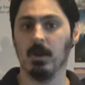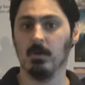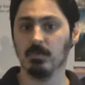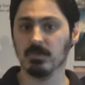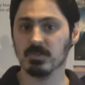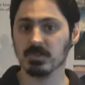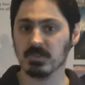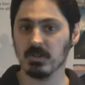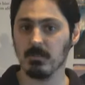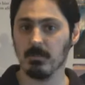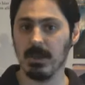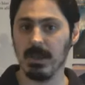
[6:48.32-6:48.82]
and
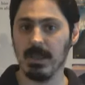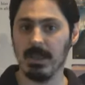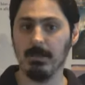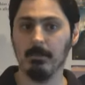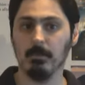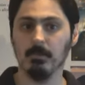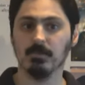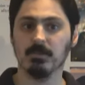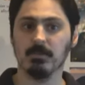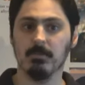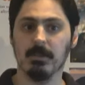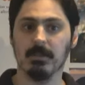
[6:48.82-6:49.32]
was somehow
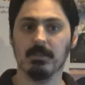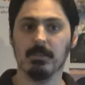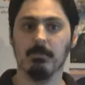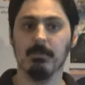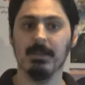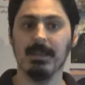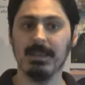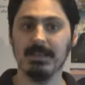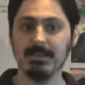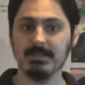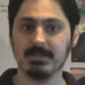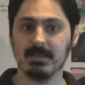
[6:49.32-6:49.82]
able to make
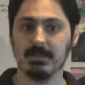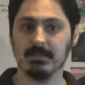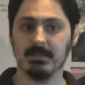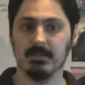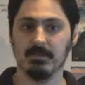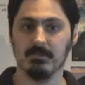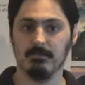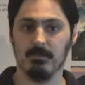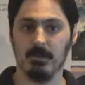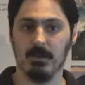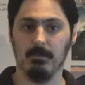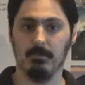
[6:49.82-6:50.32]
them easily
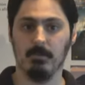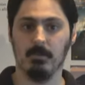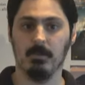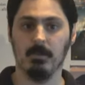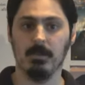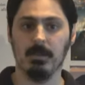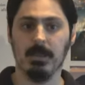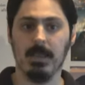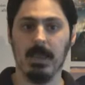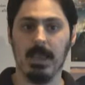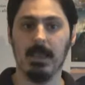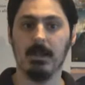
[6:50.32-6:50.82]
identifiable
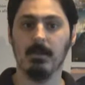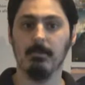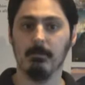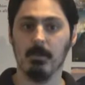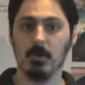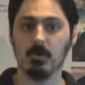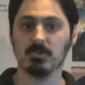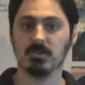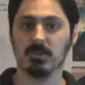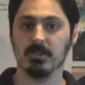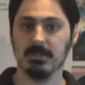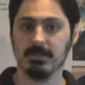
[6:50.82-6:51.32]
and
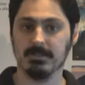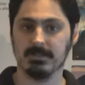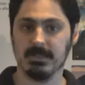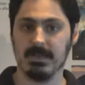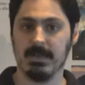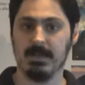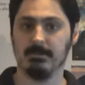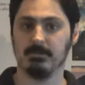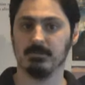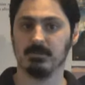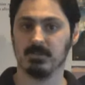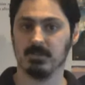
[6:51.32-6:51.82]
emotionally
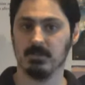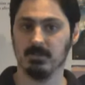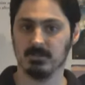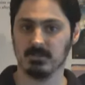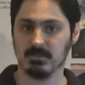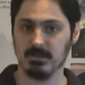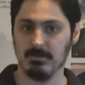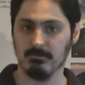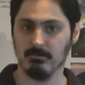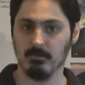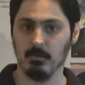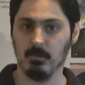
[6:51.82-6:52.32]
attached to
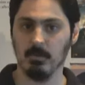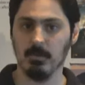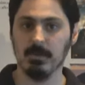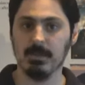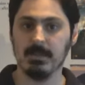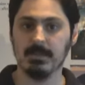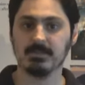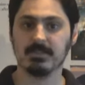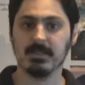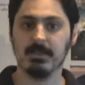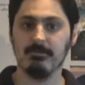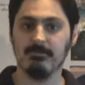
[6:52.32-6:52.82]
several
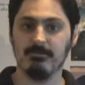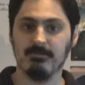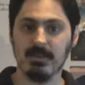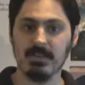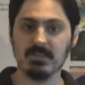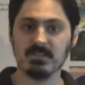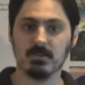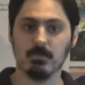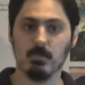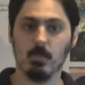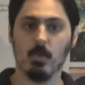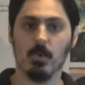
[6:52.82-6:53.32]
as they
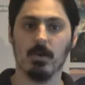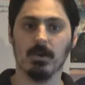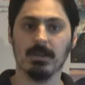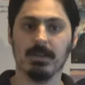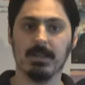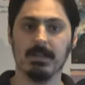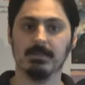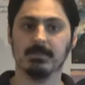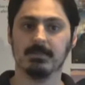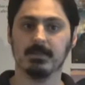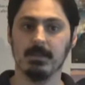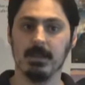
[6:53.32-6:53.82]
face a war
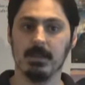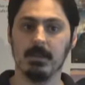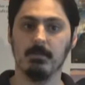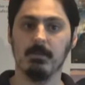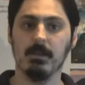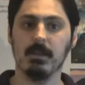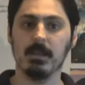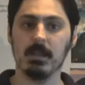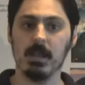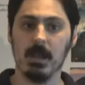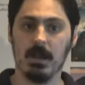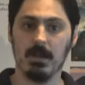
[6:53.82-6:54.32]
against an
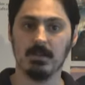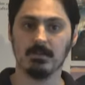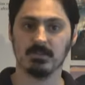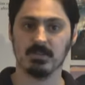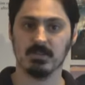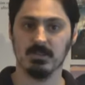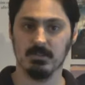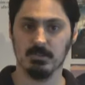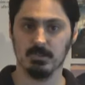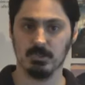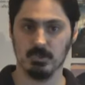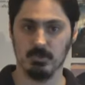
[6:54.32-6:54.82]
enemy
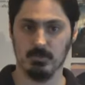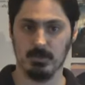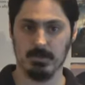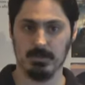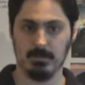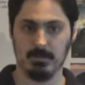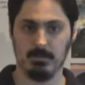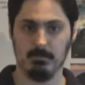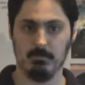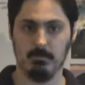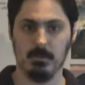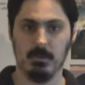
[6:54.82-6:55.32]
constantly shooting
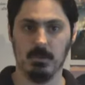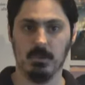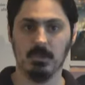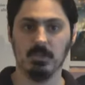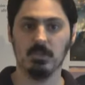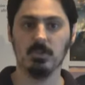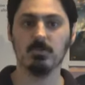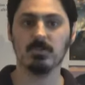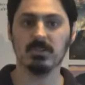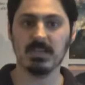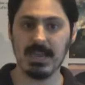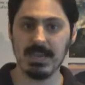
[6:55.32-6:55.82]
at them.
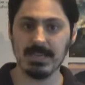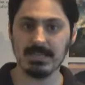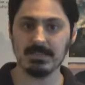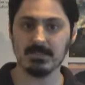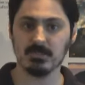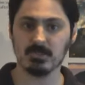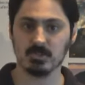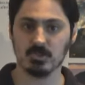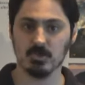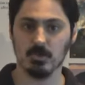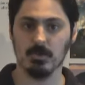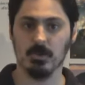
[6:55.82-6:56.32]
You take
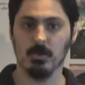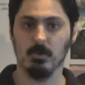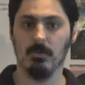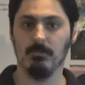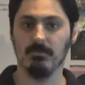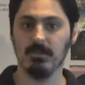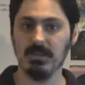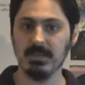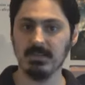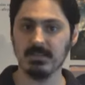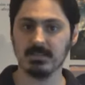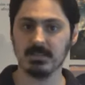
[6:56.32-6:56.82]
this journey
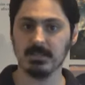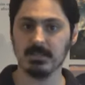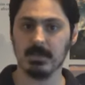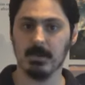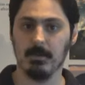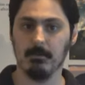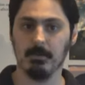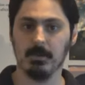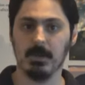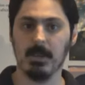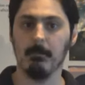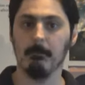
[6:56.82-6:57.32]
with easy
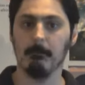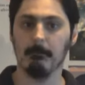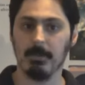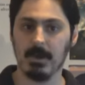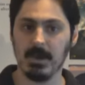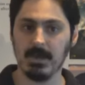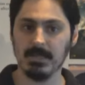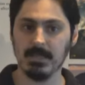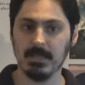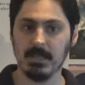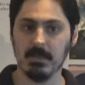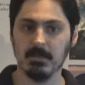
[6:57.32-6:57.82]
company, and
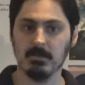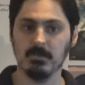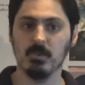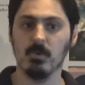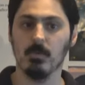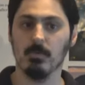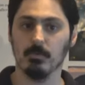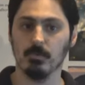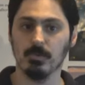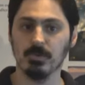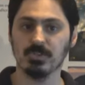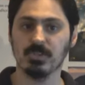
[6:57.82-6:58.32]
by the end, you
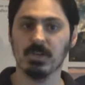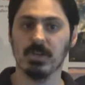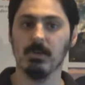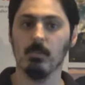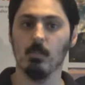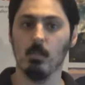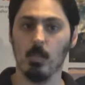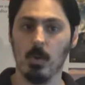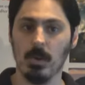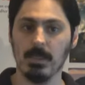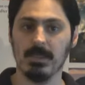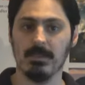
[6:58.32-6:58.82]

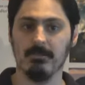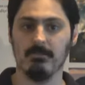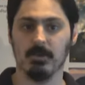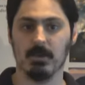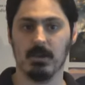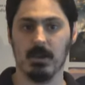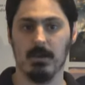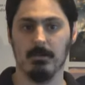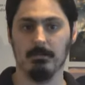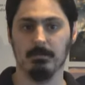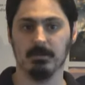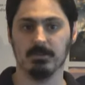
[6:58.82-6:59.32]
appreciate what they've
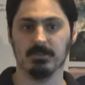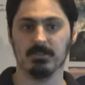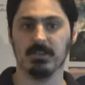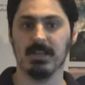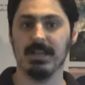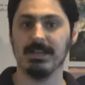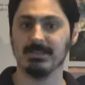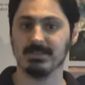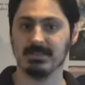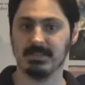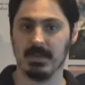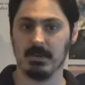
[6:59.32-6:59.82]
accomplished
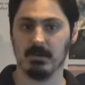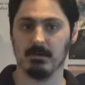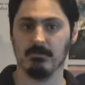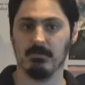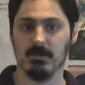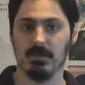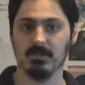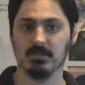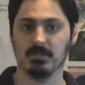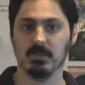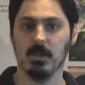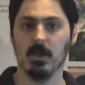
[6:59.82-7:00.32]
and
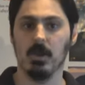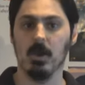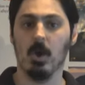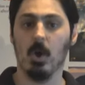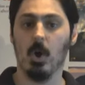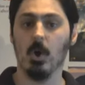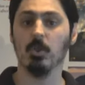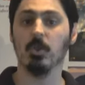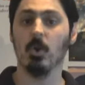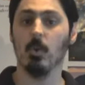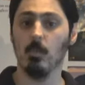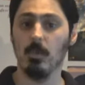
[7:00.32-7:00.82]
sacrificed,
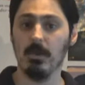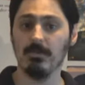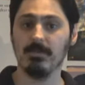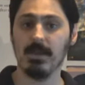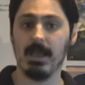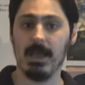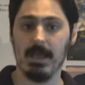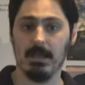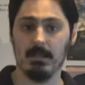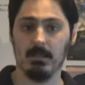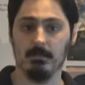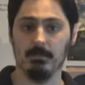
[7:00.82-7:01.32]
although with
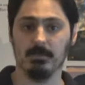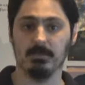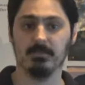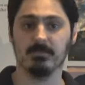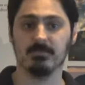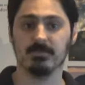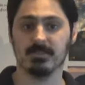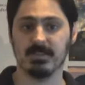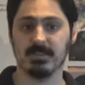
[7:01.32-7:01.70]
that element of